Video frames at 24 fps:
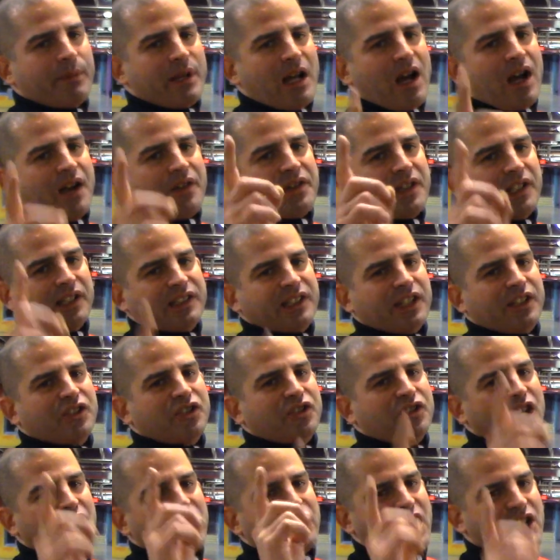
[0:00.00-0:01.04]
Now I think it's
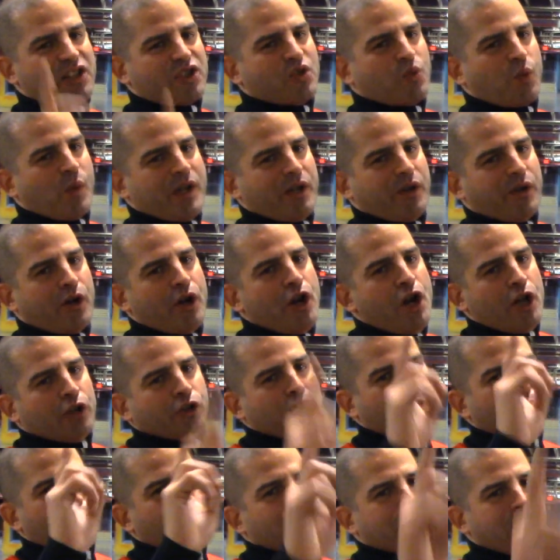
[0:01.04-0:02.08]
a lot sweeter
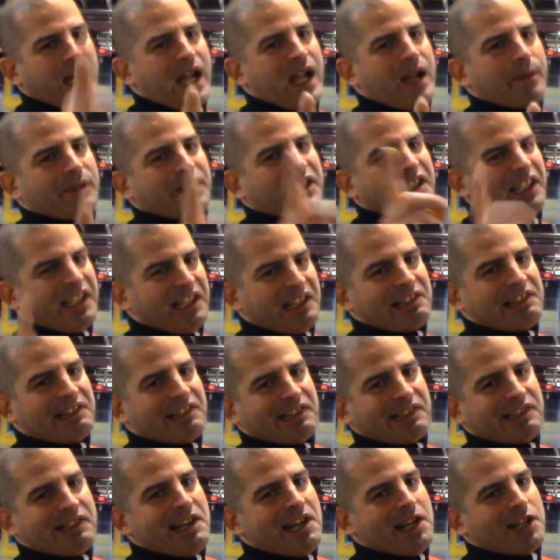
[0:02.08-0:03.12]
to do time in
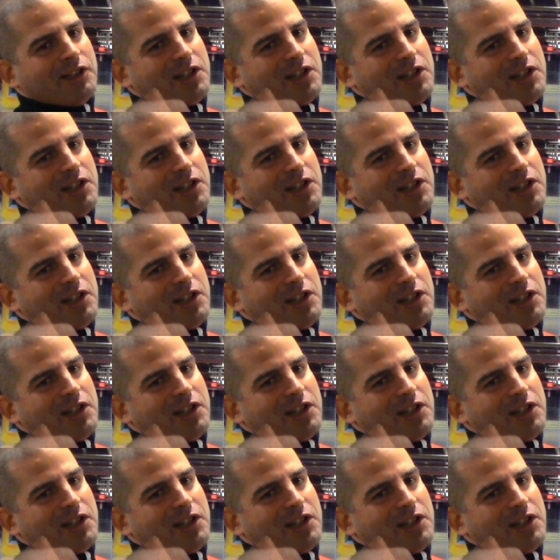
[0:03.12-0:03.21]
England